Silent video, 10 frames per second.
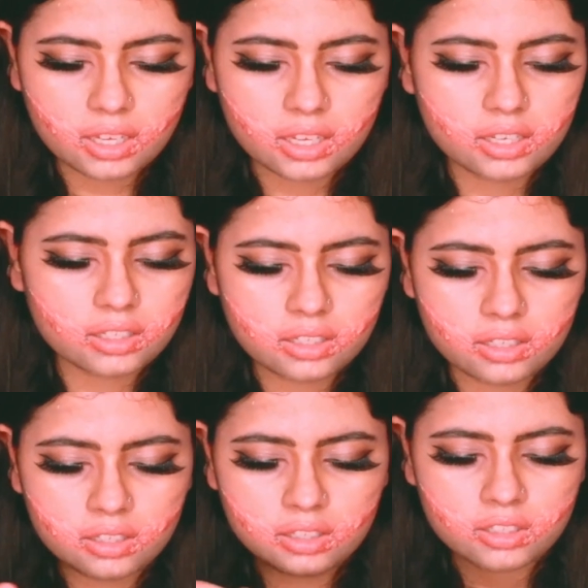and
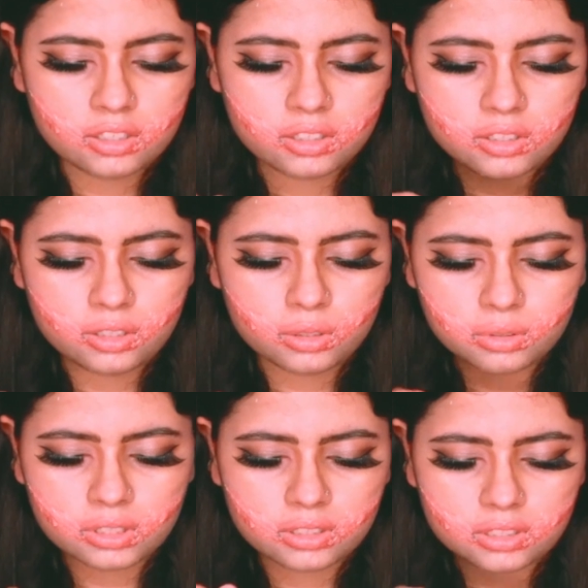
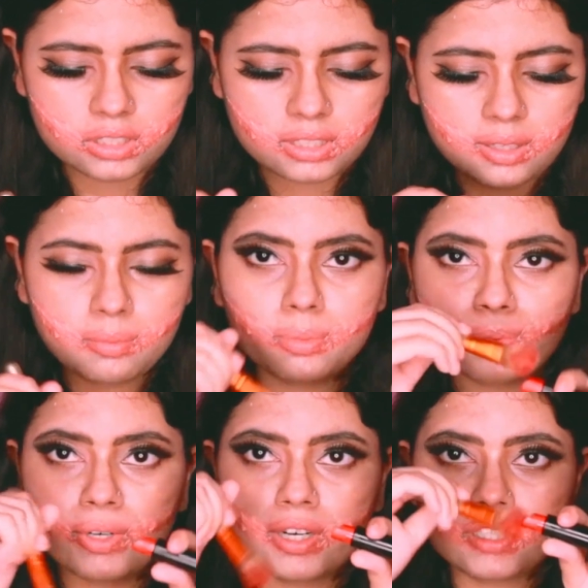using the same
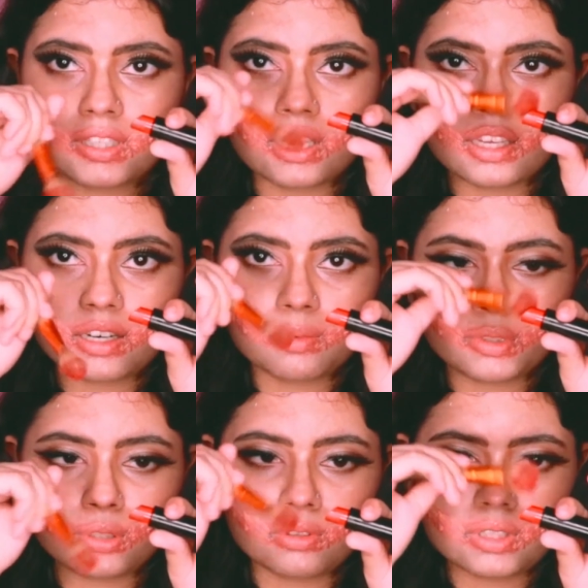brush and
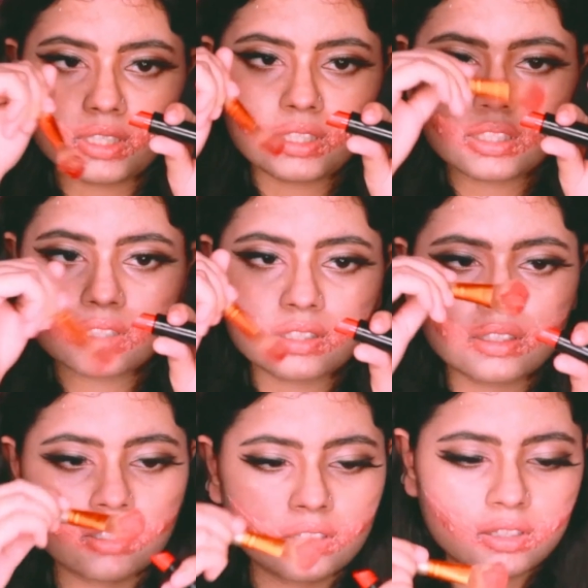I'm doing this
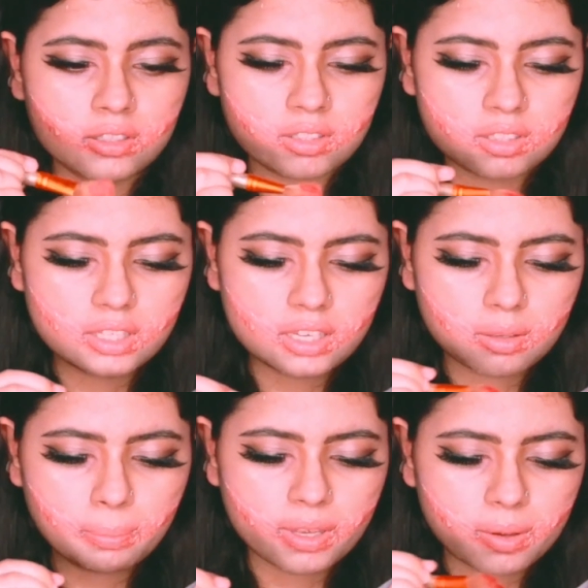to
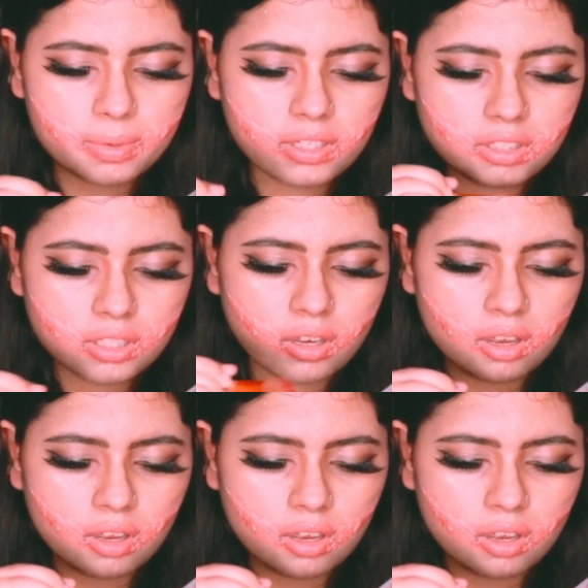get the pigment